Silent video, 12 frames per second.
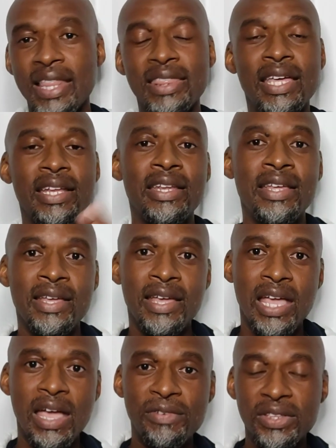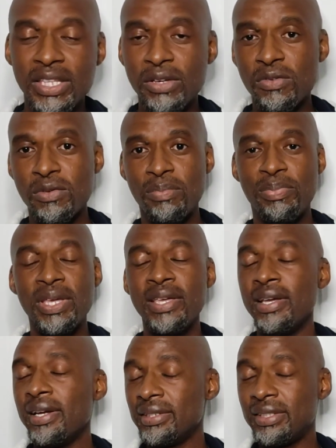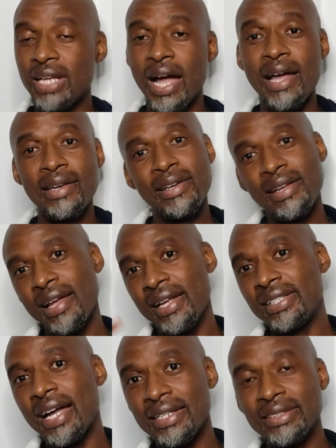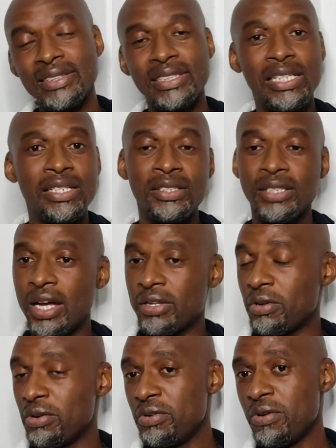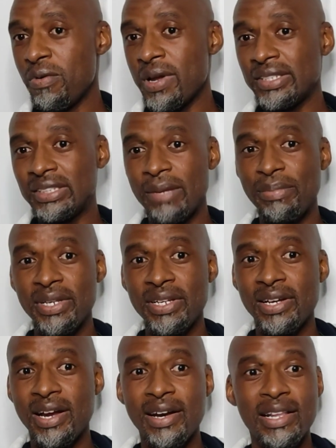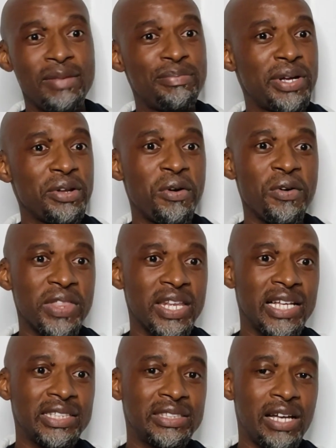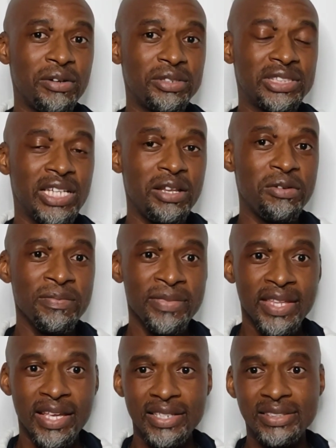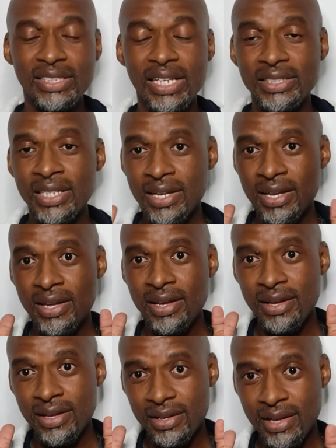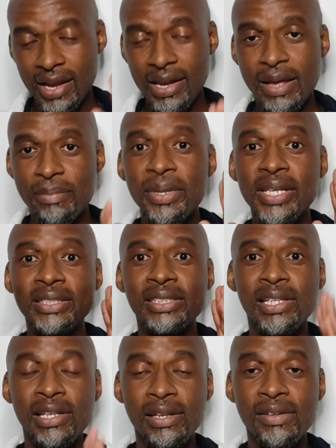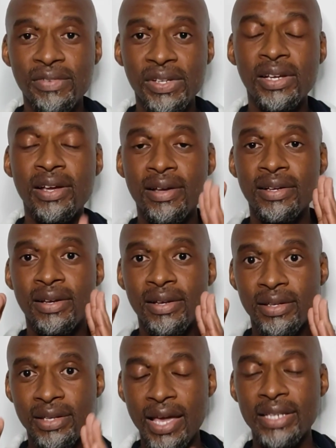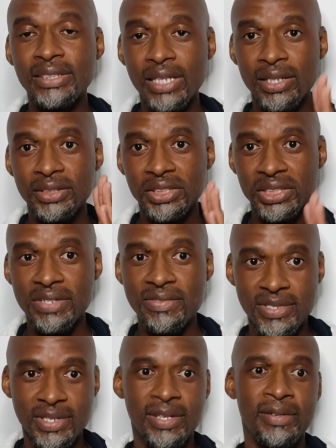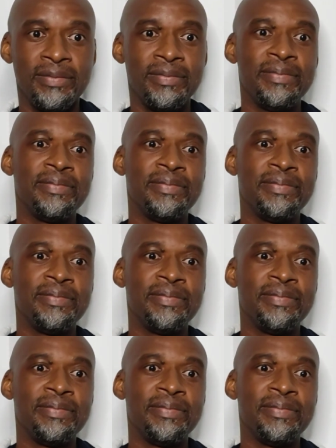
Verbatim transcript: and then everything will be done, a done deal. I don't know what is happening currently, but all that I, I'll tell you is that Caleb is leaving Kaizer Chiefs.